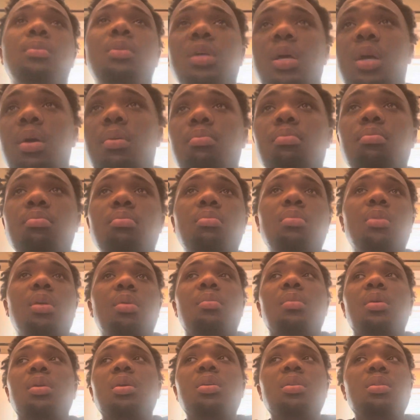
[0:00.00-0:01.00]
Um, I
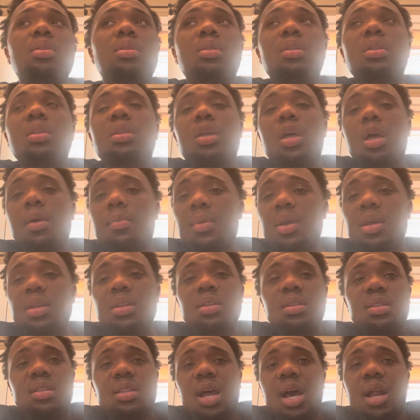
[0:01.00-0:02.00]
mean, I
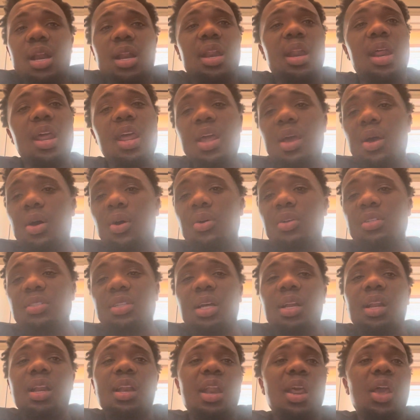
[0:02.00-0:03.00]
mean, not an L. It's
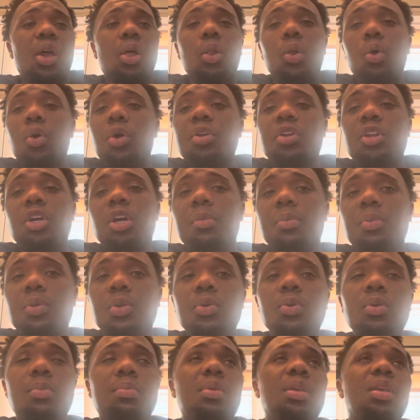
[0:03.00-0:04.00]
not an L or a W.
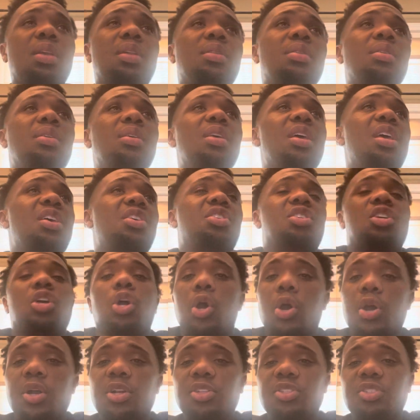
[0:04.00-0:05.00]
I mean, it's
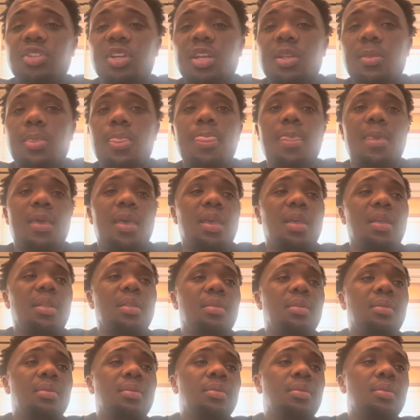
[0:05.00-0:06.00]
Courage and
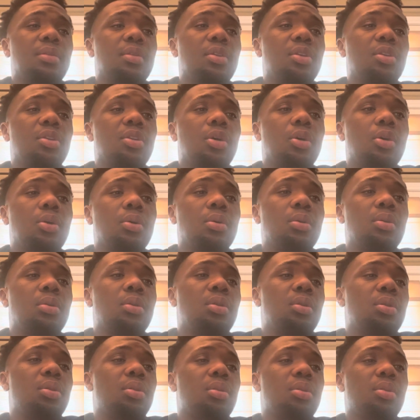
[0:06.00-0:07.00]
and you know,
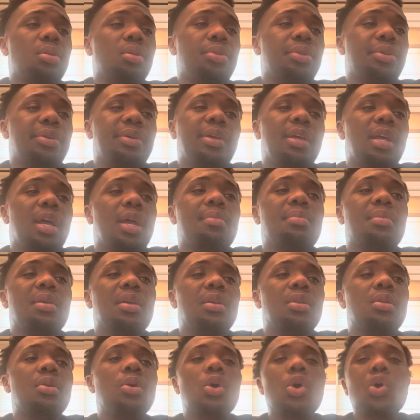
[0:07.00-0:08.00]
they. I
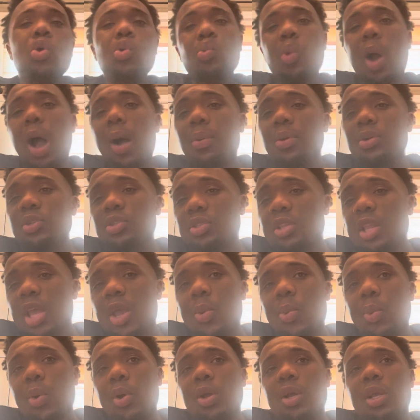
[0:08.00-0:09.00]
mean, why would they
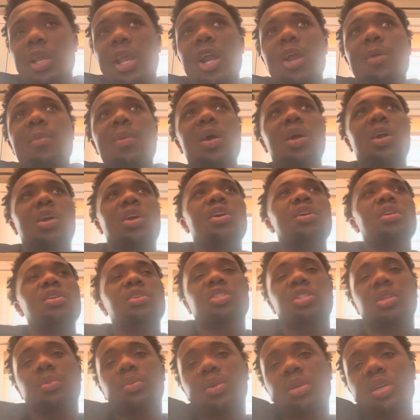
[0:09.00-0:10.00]
work care about
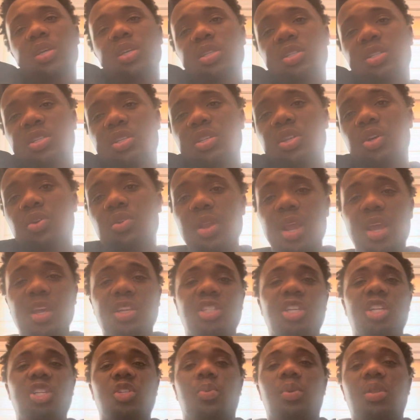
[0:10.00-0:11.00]
Courage? Because you know, next
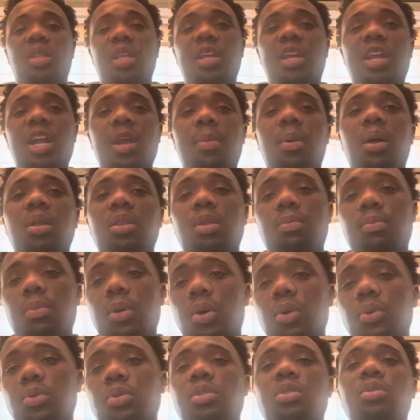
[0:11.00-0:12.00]
gen is what they care about the
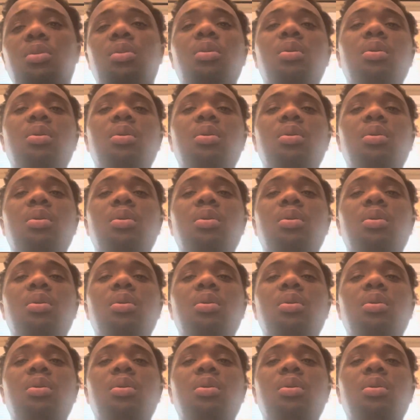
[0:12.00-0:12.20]
most.